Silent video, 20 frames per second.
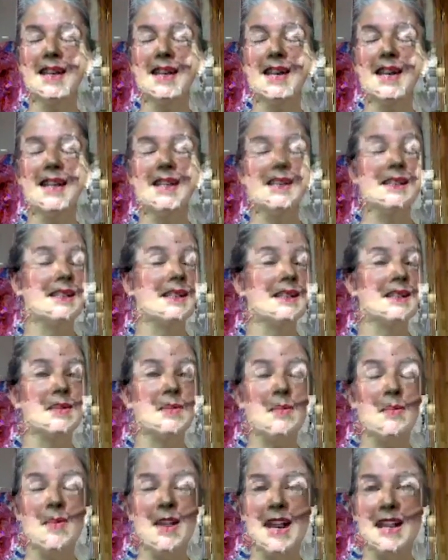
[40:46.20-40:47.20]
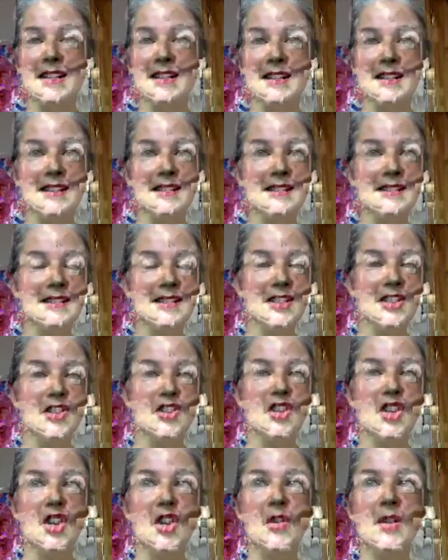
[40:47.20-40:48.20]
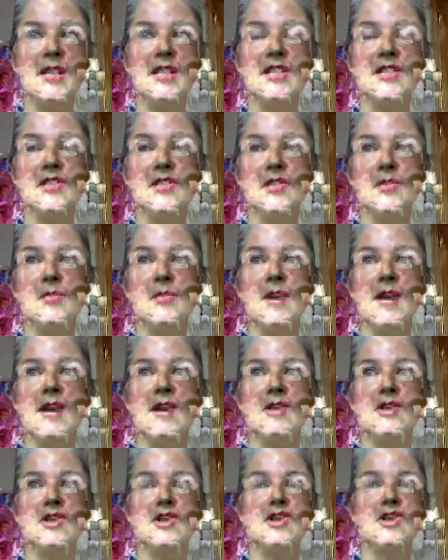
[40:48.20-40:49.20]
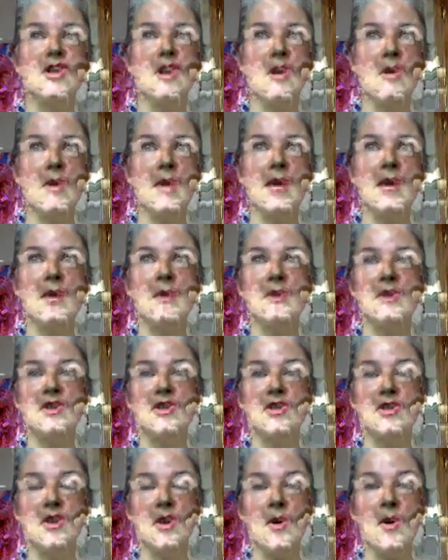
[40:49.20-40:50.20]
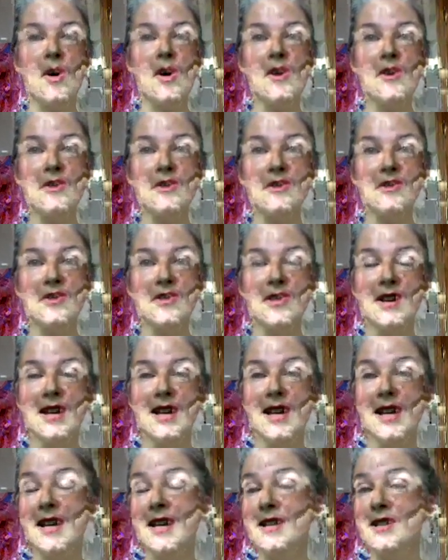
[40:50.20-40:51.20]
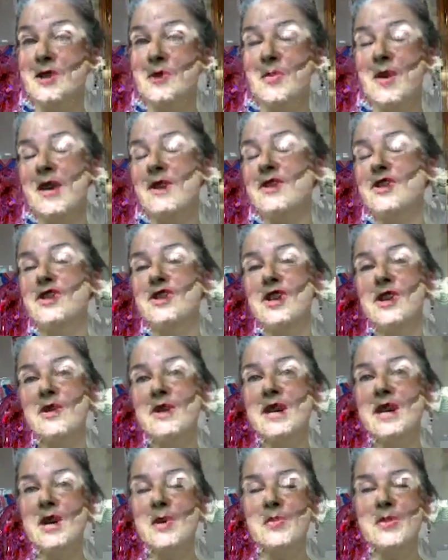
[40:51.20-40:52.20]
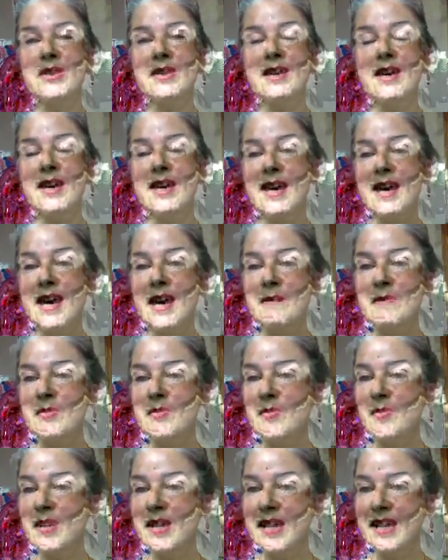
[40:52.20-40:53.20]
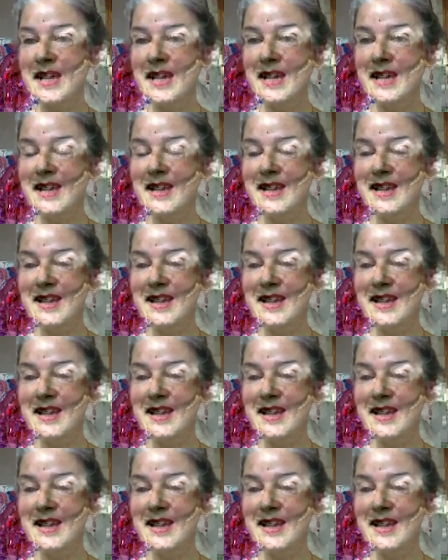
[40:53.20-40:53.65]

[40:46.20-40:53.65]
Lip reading: And it doesn't matter, you know, it's not about showing up to show off. It's about showing up as I am and being,